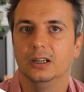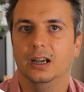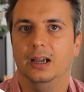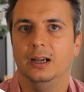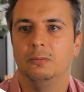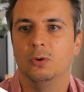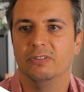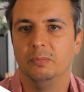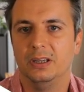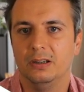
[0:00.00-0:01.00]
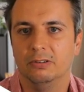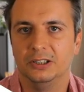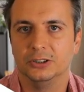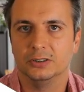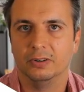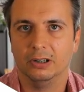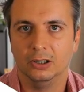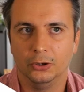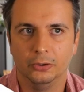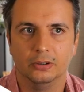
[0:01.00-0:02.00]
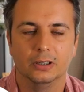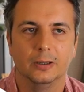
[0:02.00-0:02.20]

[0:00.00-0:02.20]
or if the PE ratio is very low,